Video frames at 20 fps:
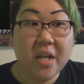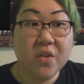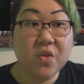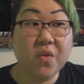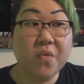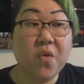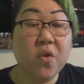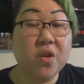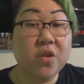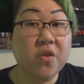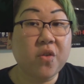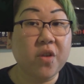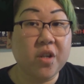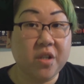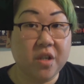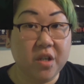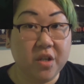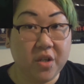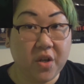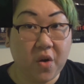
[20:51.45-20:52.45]
So of course
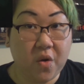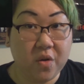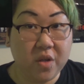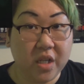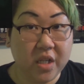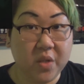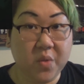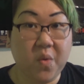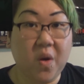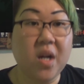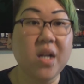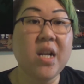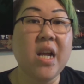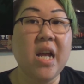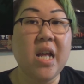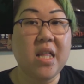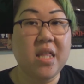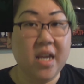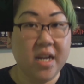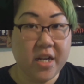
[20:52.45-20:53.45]
Christian's the oldest one,
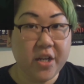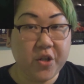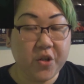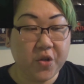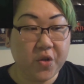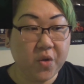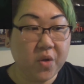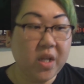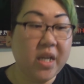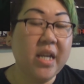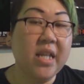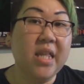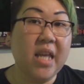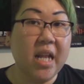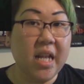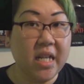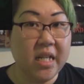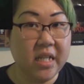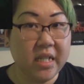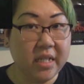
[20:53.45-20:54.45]
then it's Julie,
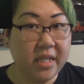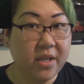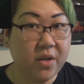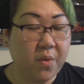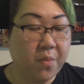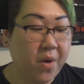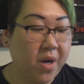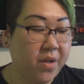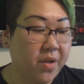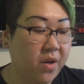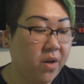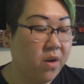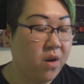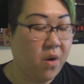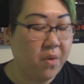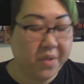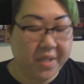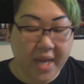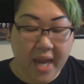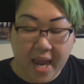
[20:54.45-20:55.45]
then little brother
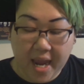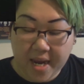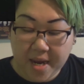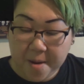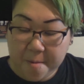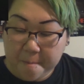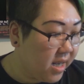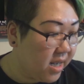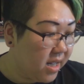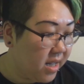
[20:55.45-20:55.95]
Jose.